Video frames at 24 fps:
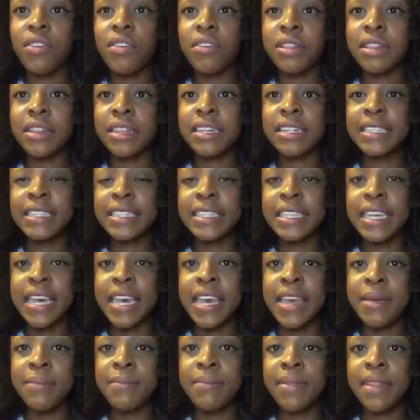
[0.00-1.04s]
on the
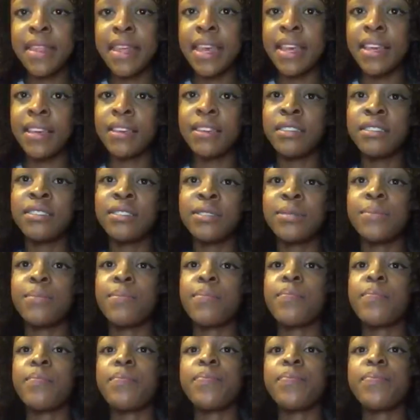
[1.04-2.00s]
same things.